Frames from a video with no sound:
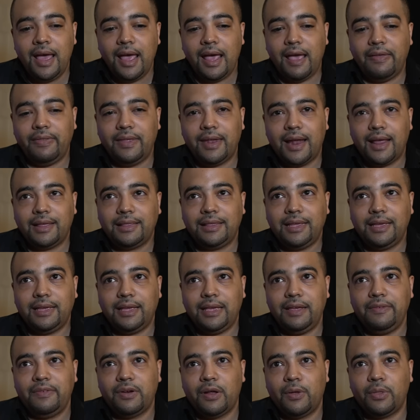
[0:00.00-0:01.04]
And then I think
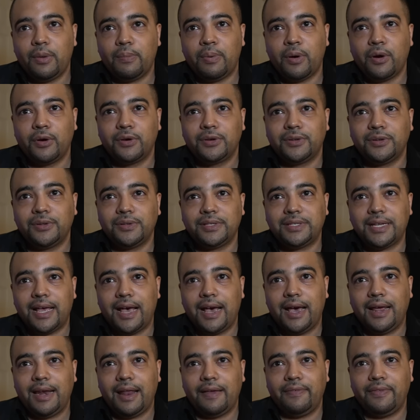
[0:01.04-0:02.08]
even on the personal
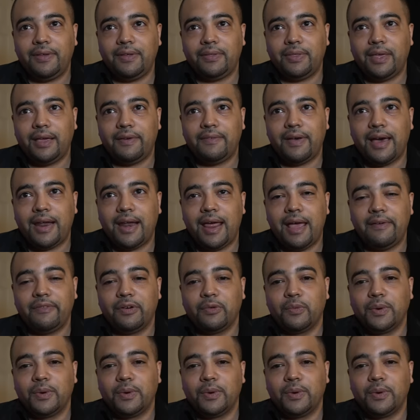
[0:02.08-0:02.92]
side, I think they've got to have a